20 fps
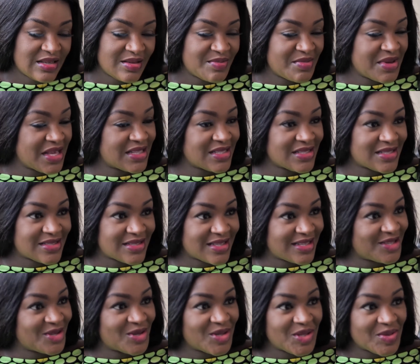means
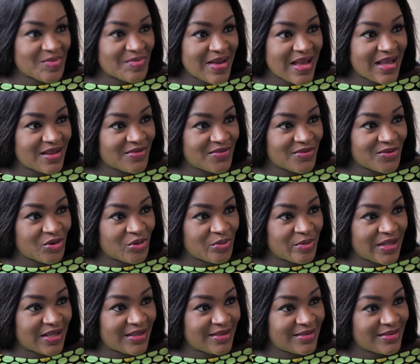that you're the man for
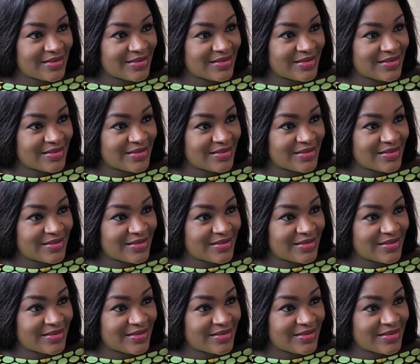me.